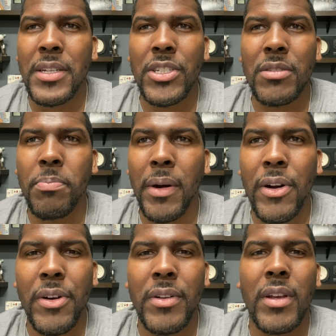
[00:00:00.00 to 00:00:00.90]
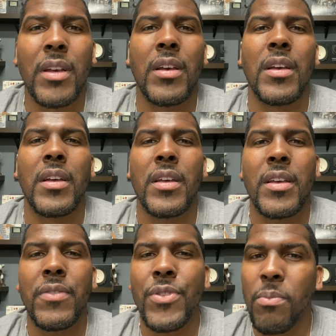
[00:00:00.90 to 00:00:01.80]
just burnt
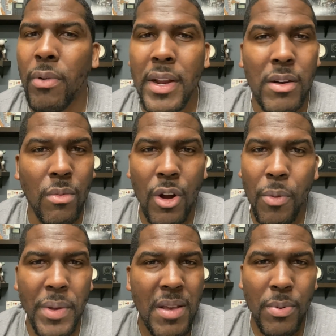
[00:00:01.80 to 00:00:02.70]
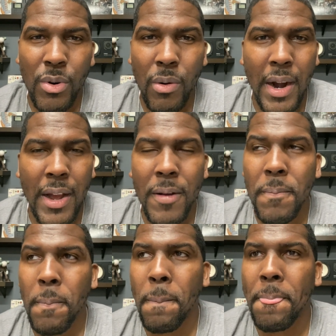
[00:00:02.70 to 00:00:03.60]
if you bring the wrong people around.
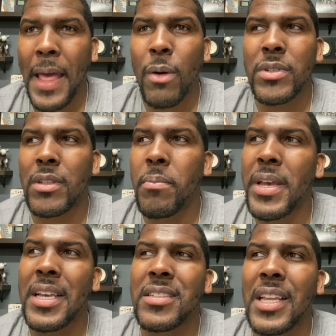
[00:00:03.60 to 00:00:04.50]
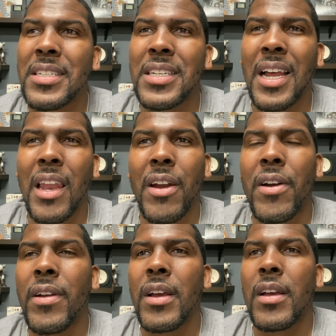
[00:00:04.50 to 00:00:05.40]
That was the biggest lesson I
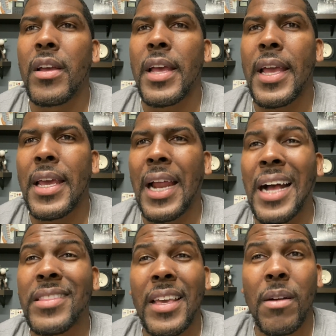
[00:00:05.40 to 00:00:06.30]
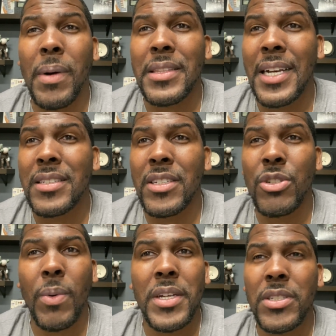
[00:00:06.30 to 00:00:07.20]
learned. And I think about that
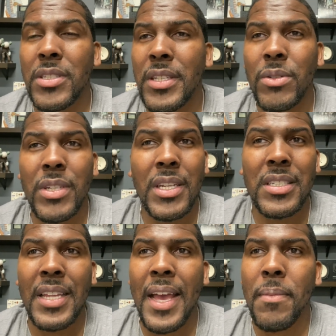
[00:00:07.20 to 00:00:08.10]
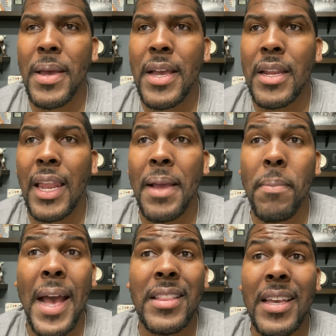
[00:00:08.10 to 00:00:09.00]
situation still to this day, man. Like,
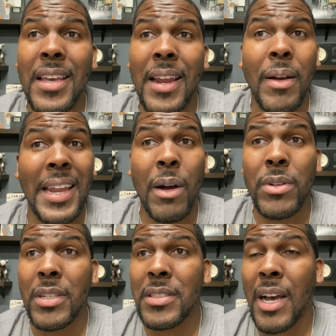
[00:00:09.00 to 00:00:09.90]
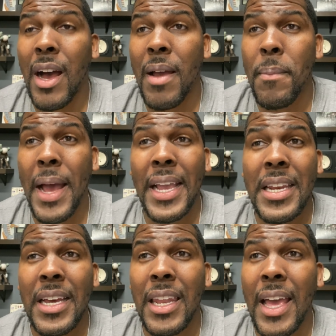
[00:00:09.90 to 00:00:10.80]
back then, that was a time back
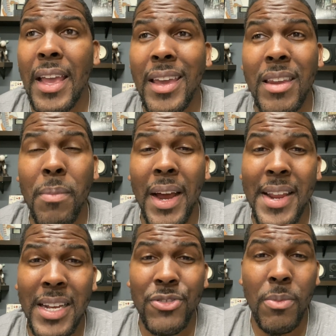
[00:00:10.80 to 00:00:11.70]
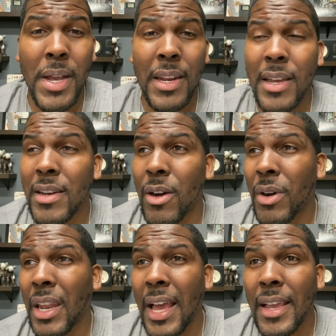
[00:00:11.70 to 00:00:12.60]
in L.A. Anybody that's from L.A. know
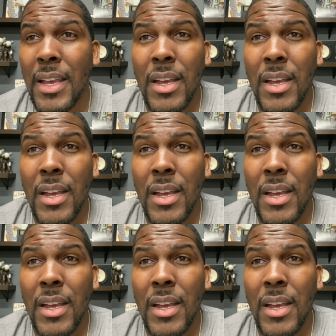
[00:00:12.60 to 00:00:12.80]
that, like,